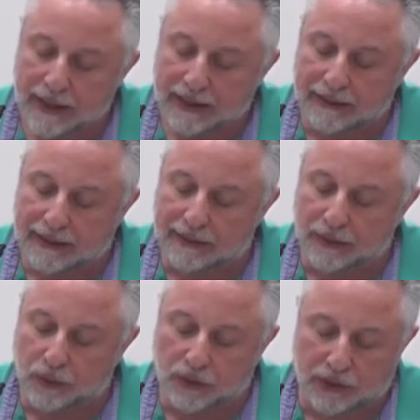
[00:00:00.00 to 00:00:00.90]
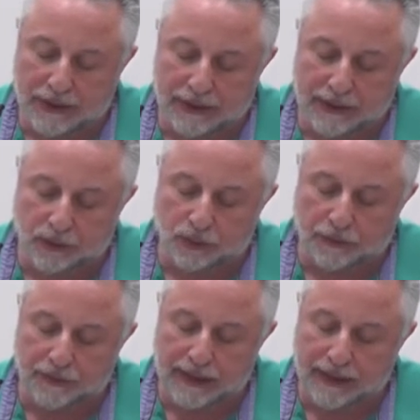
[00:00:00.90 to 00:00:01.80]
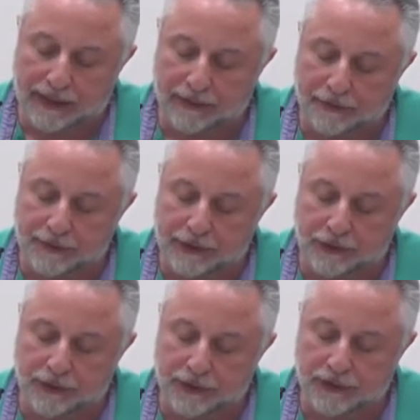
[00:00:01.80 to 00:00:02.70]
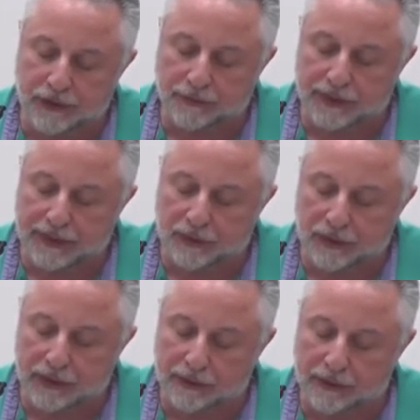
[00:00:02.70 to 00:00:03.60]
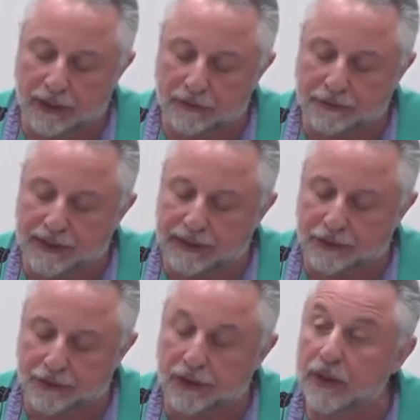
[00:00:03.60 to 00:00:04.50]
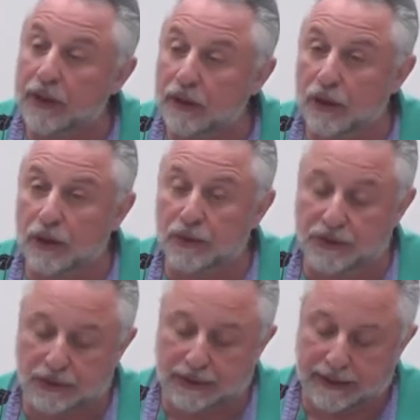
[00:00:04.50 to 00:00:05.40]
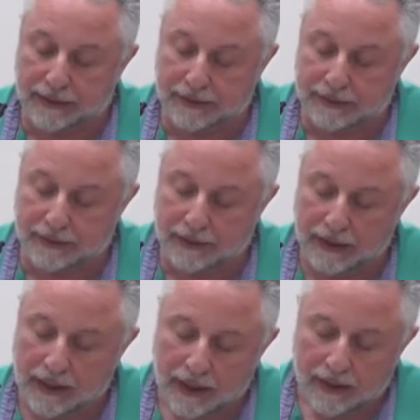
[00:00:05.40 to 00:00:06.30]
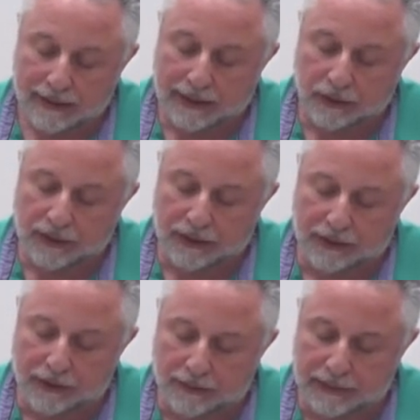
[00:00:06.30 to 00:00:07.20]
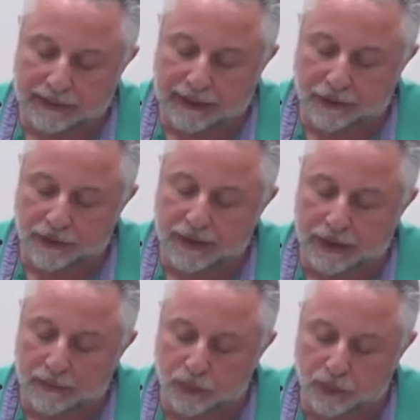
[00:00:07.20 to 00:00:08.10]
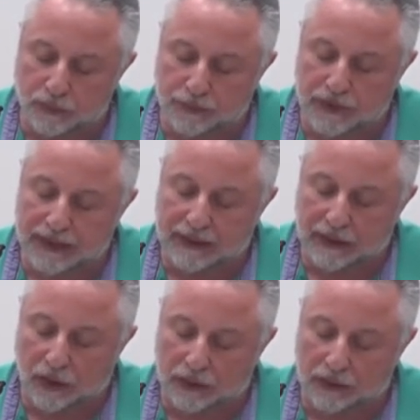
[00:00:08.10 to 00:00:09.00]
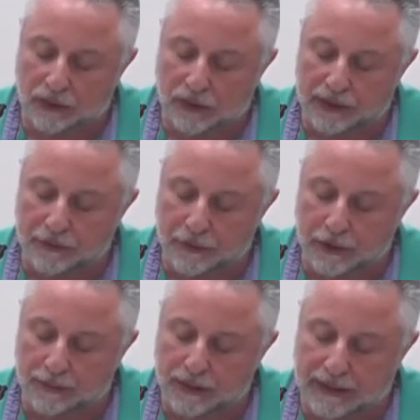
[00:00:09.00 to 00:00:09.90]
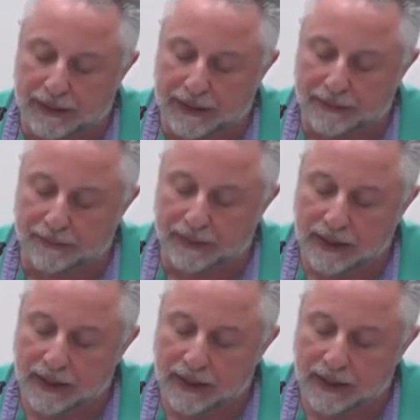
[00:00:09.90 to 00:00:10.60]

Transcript: in that they do not seek to reveal hidden features of an inert, finished, closed text. Psychoanalytic interpretations are moves in an ongoing verbal game,